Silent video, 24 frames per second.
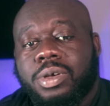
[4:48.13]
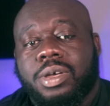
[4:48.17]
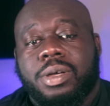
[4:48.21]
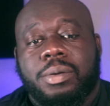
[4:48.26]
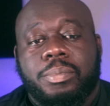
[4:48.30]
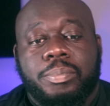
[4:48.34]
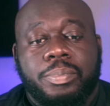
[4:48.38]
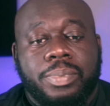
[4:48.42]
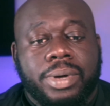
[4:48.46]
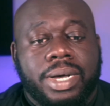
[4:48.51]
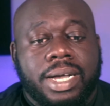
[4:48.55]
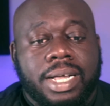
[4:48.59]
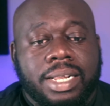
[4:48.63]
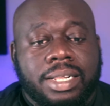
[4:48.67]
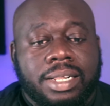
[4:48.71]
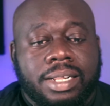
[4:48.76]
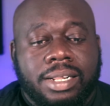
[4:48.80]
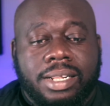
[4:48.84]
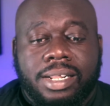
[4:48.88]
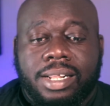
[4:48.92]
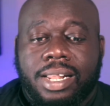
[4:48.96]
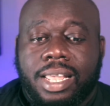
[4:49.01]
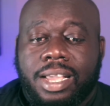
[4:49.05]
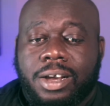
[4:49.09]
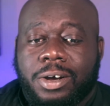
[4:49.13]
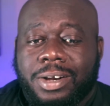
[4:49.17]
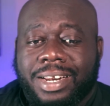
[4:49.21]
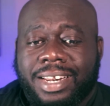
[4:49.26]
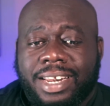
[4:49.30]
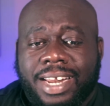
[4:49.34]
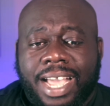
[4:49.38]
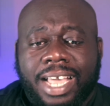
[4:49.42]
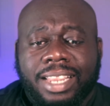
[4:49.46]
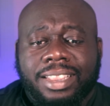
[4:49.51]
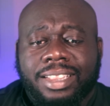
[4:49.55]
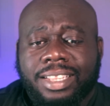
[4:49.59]
but they are
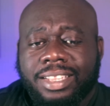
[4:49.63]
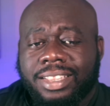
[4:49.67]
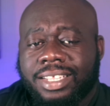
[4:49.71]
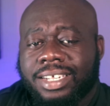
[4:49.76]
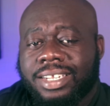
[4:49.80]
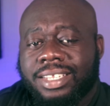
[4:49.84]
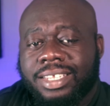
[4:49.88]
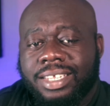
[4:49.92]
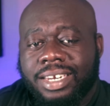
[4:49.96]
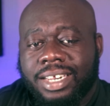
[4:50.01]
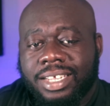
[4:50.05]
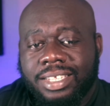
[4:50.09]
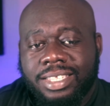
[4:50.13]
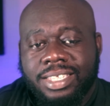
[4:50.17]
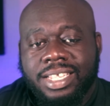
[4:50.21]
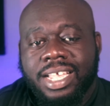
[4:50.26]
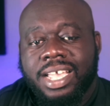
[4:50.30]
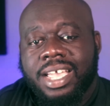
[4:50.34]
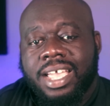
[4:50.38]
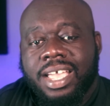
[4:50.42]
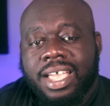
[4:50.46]
not the cleanest.